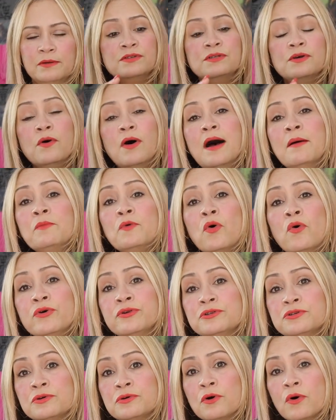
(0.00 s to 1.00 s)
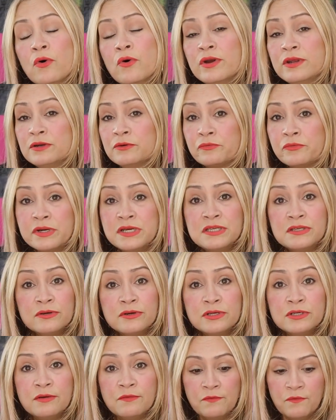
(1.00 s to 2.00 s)
So I'm going to go in a
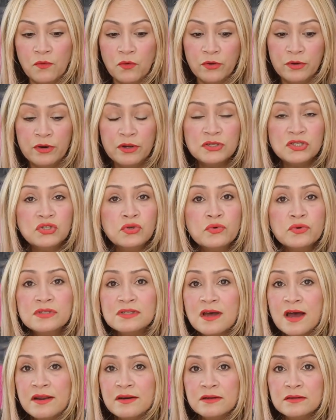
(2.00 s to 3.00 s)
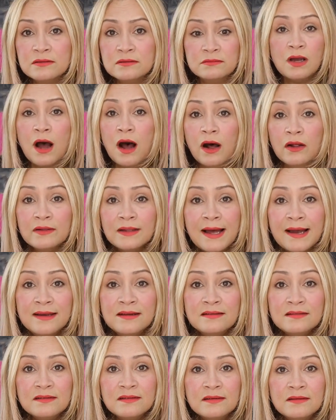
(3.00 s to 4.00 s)
research for suicidal
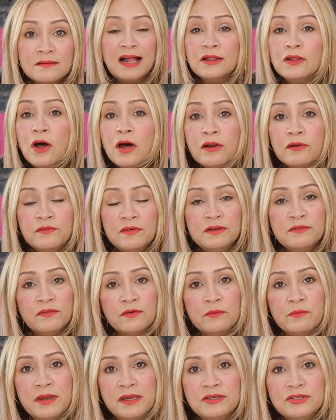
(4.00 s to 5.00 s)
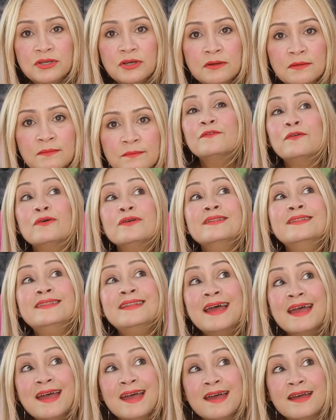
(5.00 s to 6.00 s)
hotlines, a lot of information, for
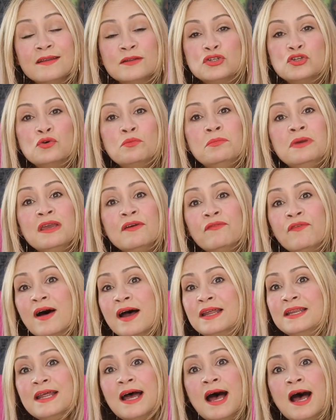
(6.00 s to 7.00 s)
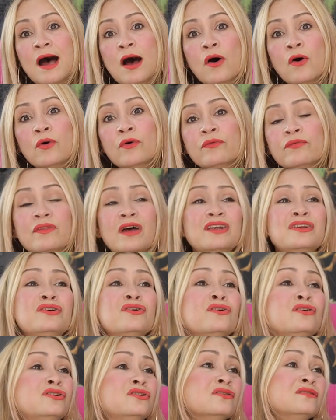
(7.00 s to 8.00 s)
then to me find out that
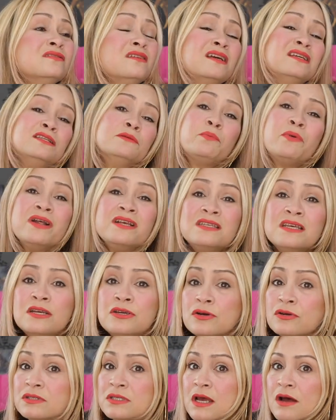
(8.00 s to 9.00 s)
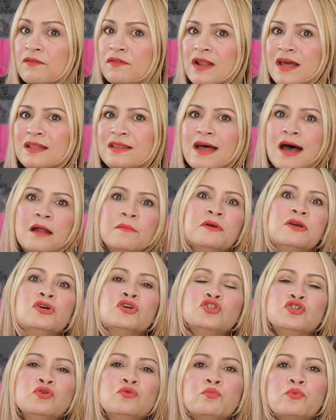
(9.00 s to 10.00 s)
you're just expressing yourself like that
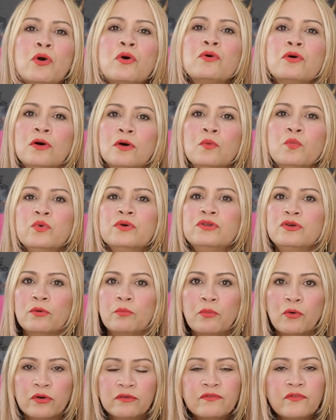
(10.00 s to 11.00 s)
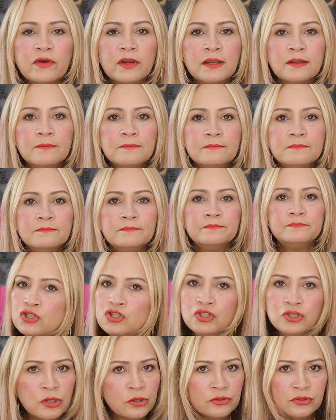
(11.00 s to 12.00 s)
because you broke up with your boyfriend.
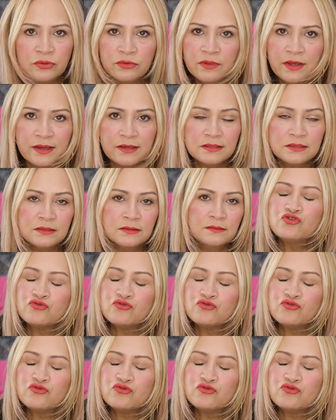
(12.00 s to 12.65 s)
Don't do that.